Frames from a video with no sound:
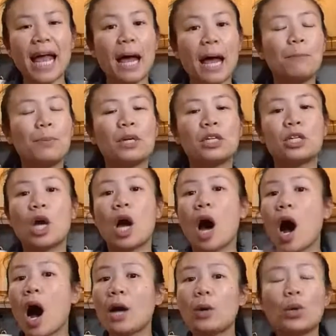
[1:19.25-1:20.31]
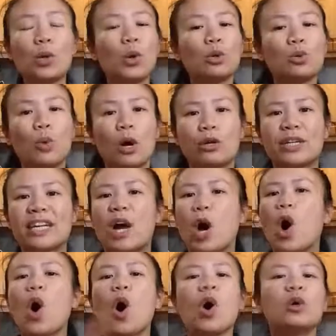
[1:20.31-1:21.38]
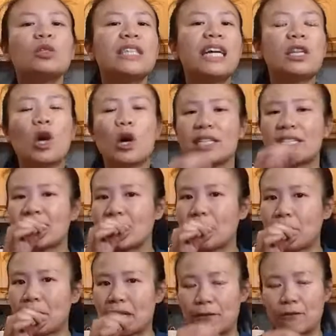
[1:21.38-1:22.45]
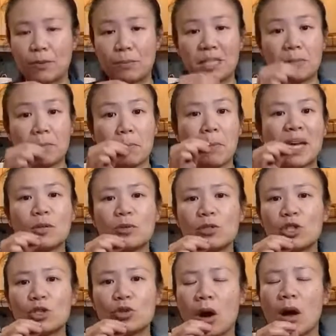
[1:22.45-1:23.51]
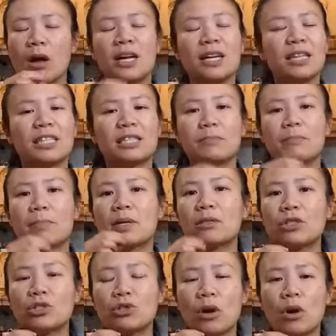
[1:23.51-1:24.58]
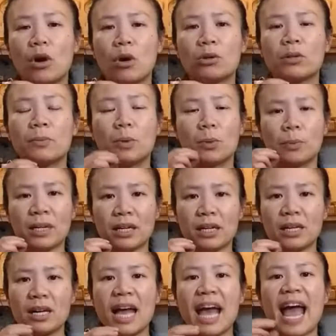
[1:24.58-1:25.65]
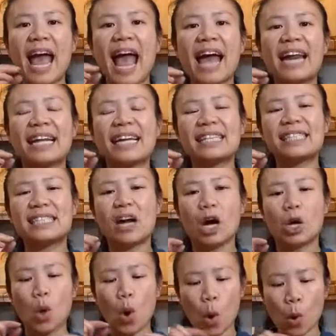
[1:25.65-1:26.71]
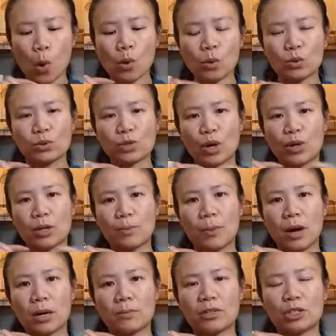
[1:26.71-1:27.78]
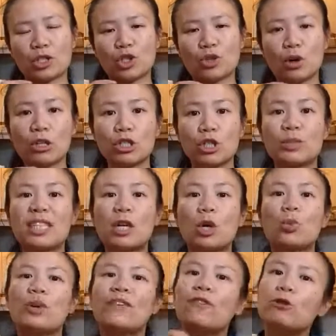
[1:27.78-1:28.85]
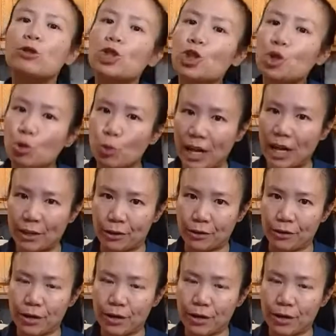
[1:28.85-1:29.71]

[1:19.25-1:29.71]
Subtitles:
and put hot or cold water in it all day long, sipping it from this metal straw called a bombilla, and it's got holes on the bottom of the straw, so it's like a reverse strainer.